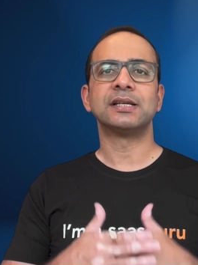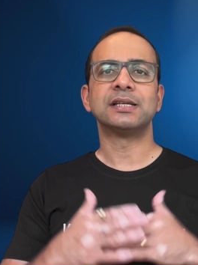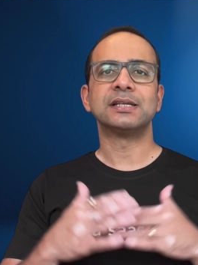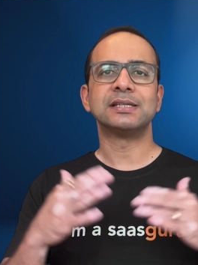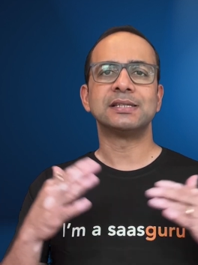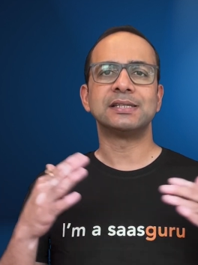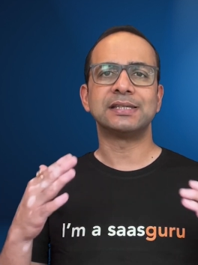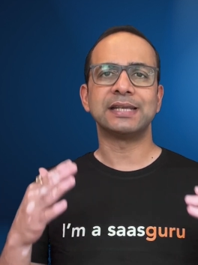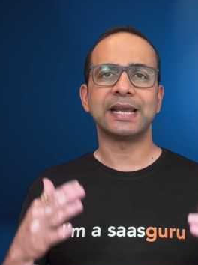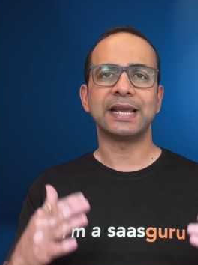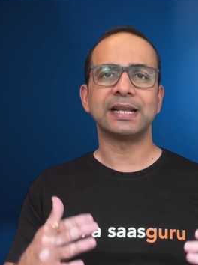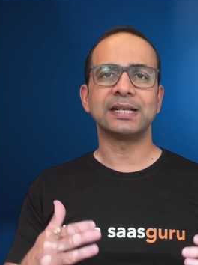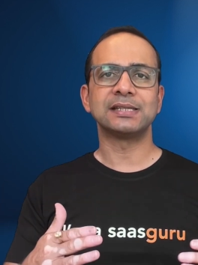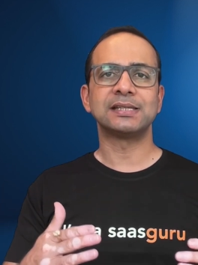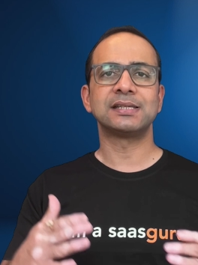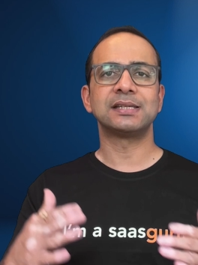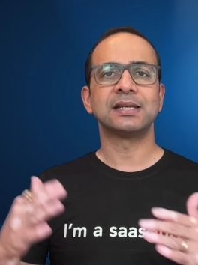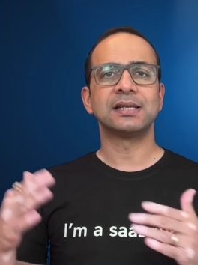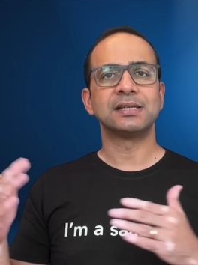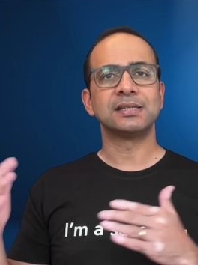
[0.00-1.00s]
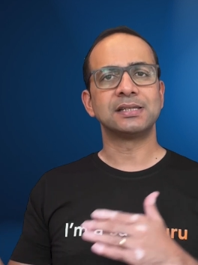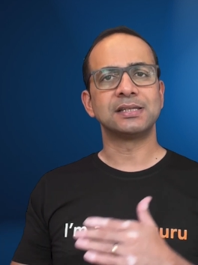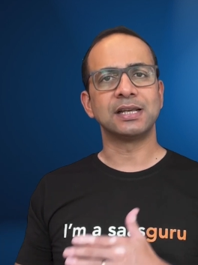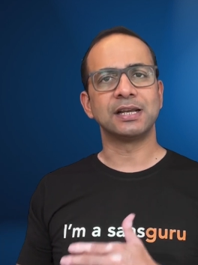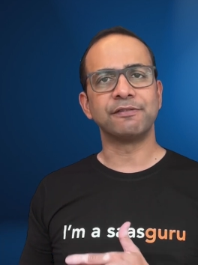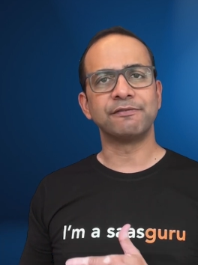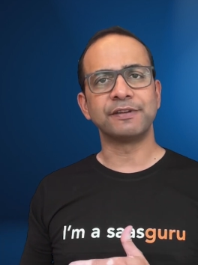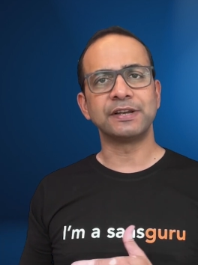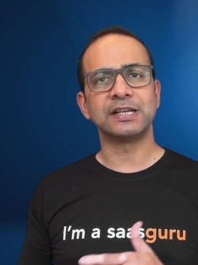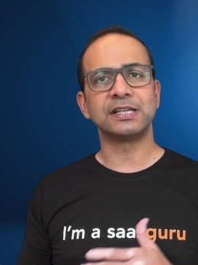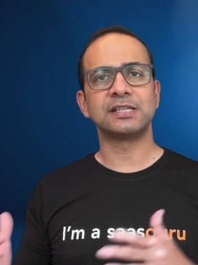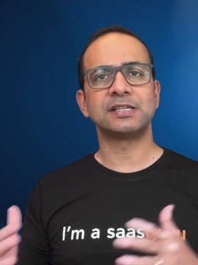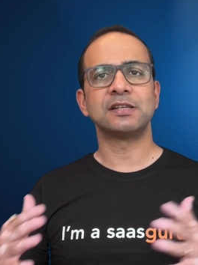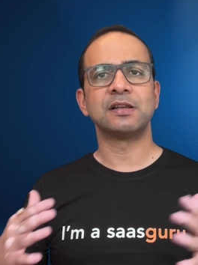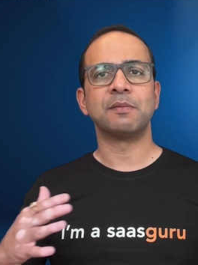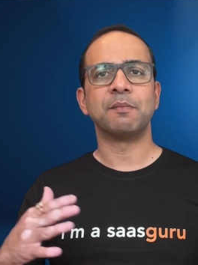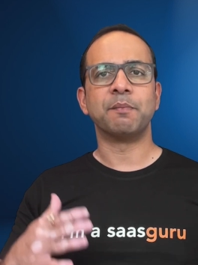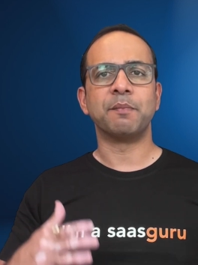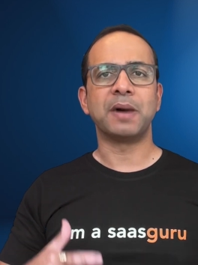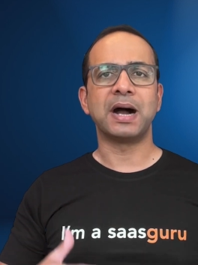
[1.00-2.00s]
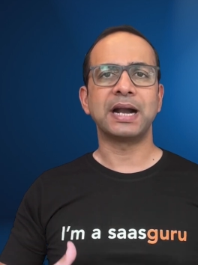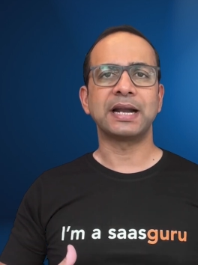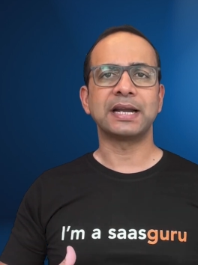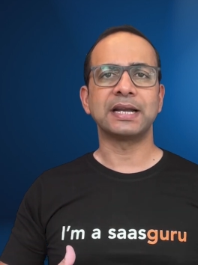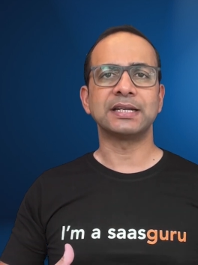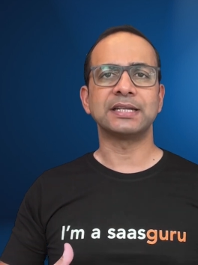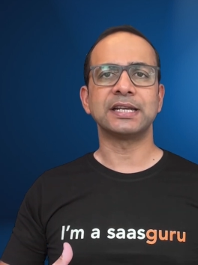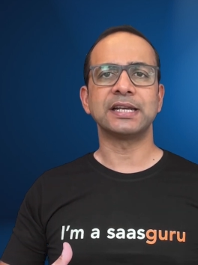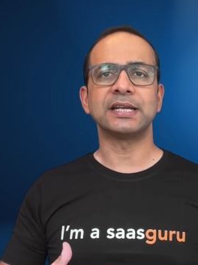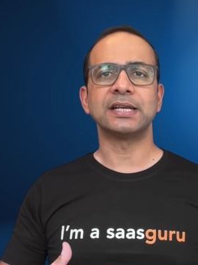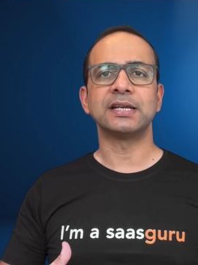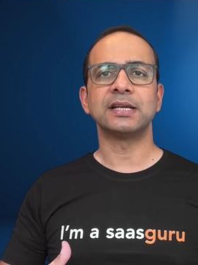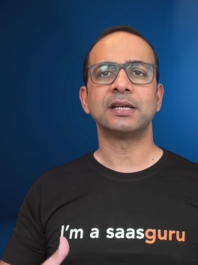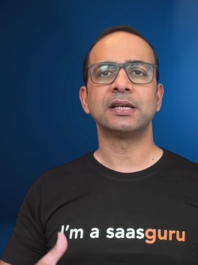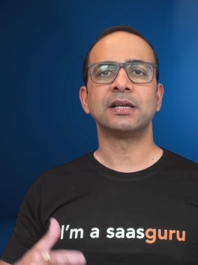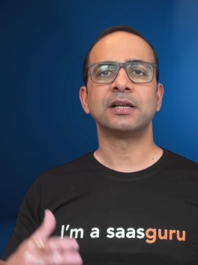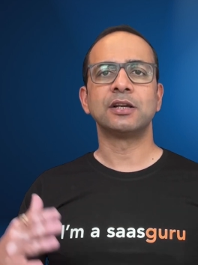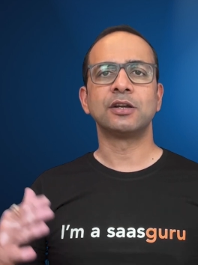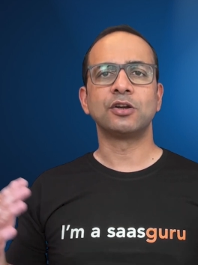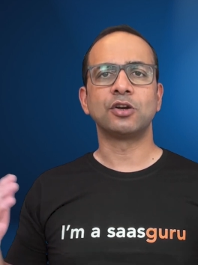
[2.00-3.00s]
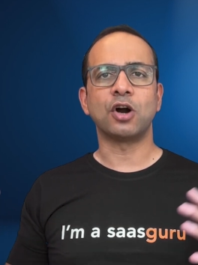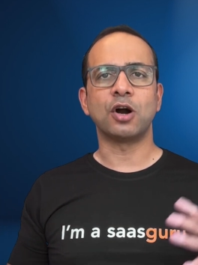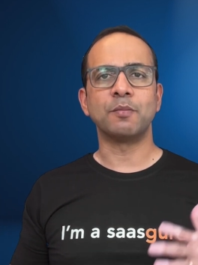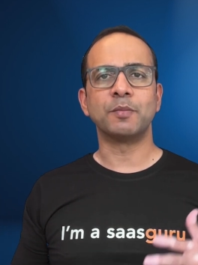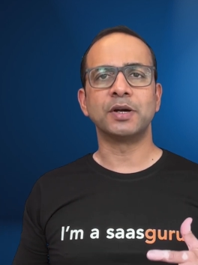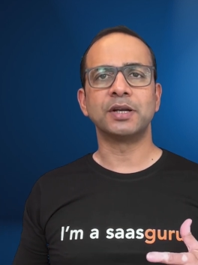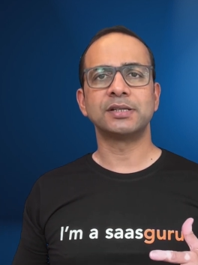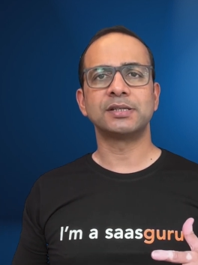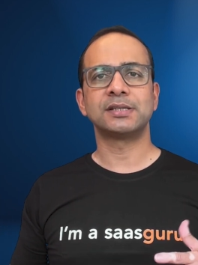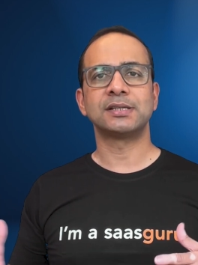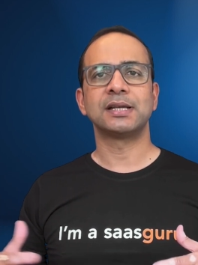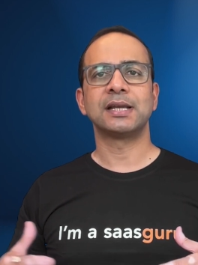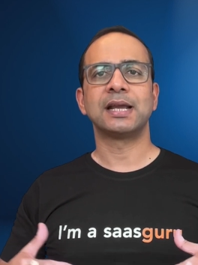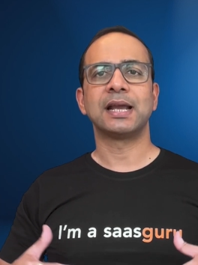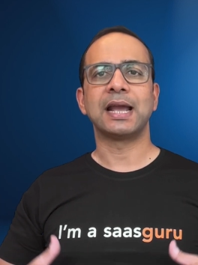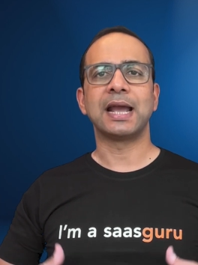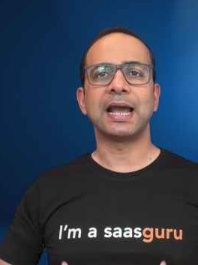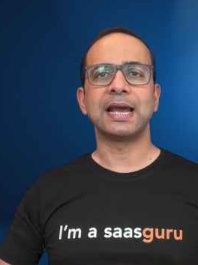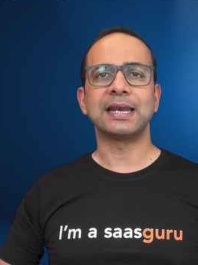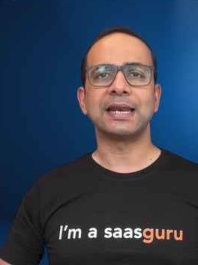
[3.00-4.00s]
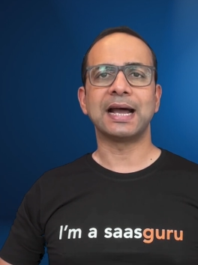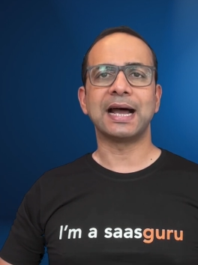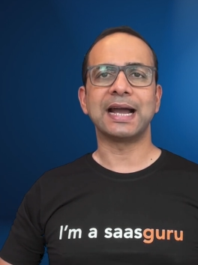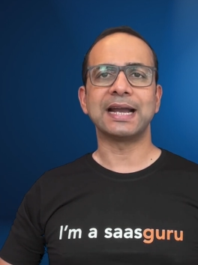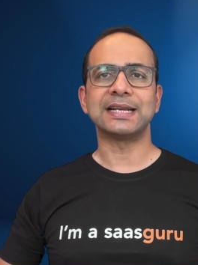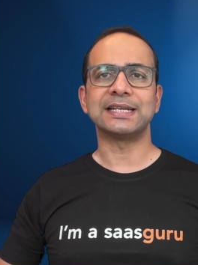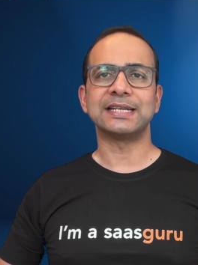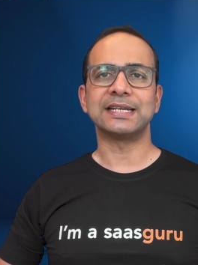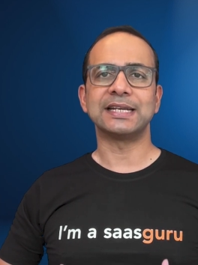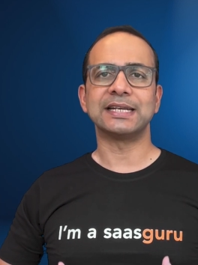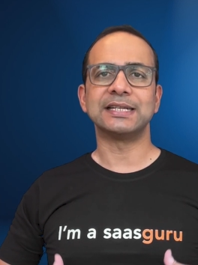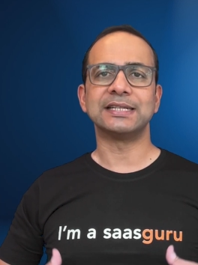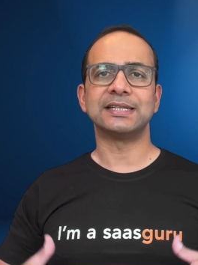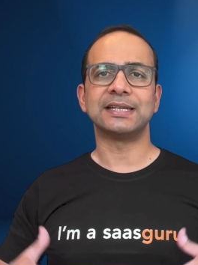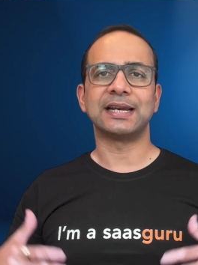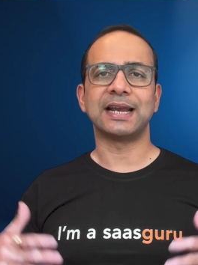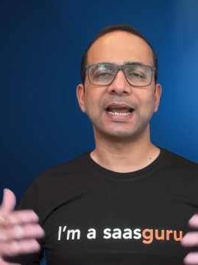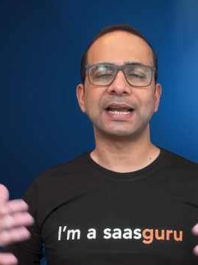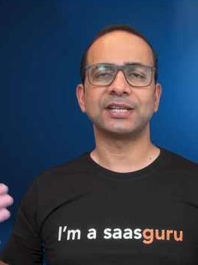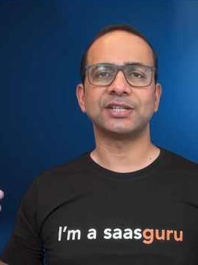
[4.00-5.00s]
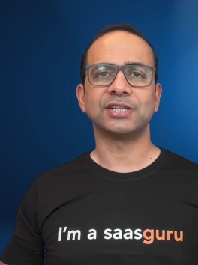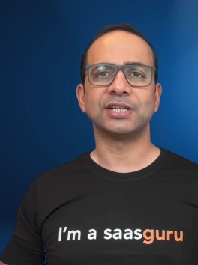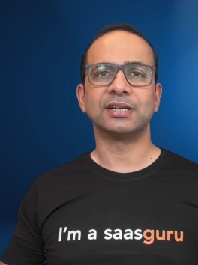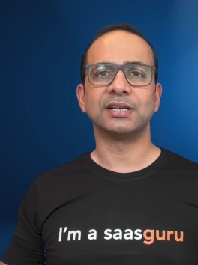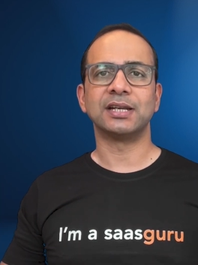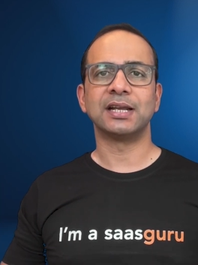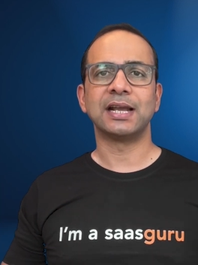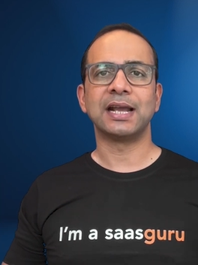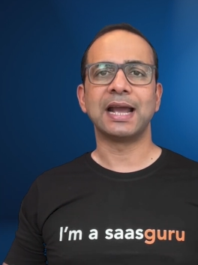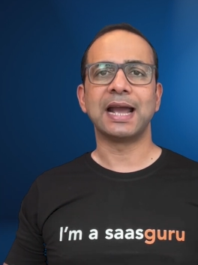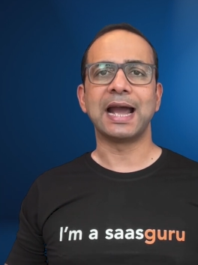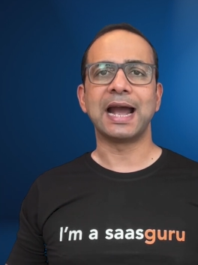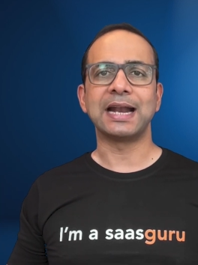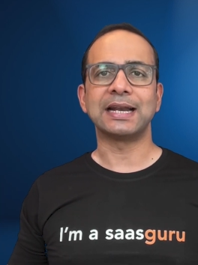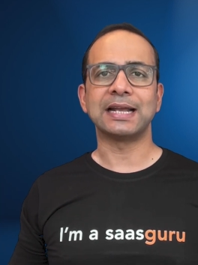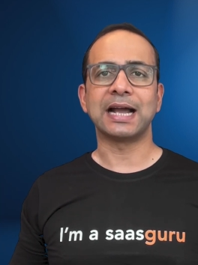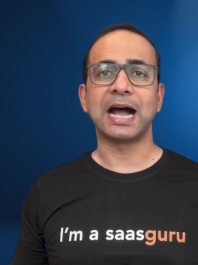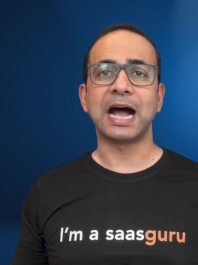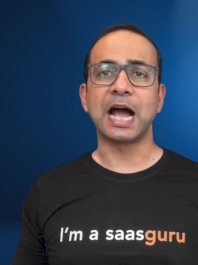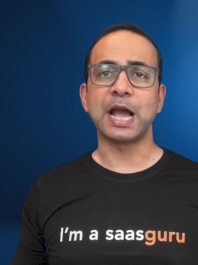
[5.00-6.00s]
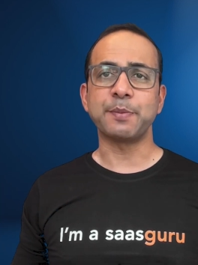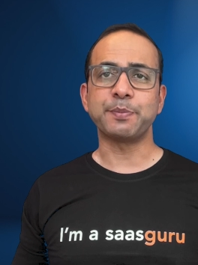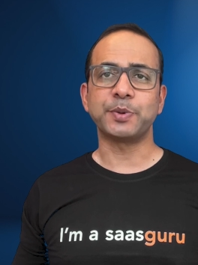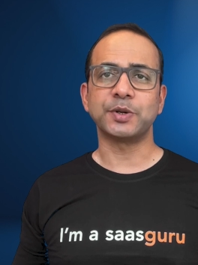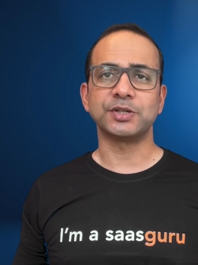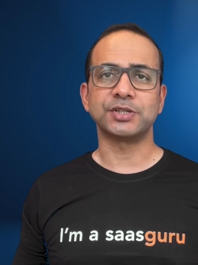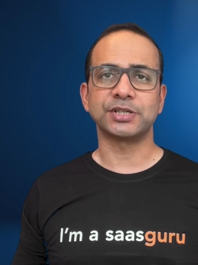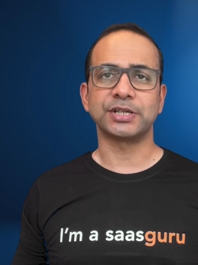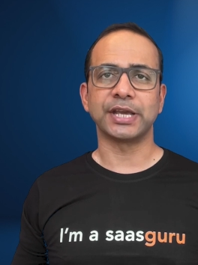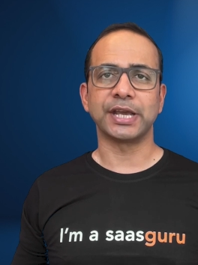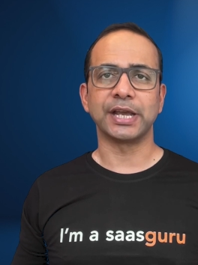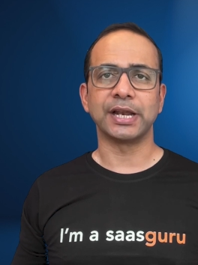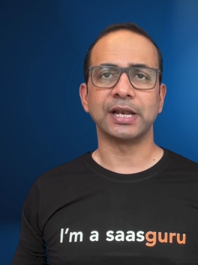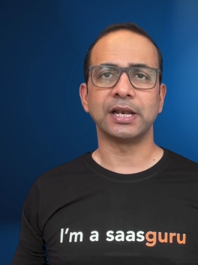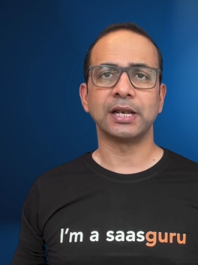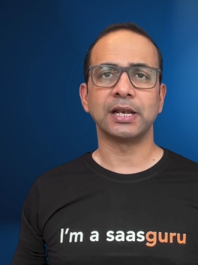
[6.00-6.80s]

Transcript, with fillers: sales, service, marketing, commerce, and IT interaction at hyperscale.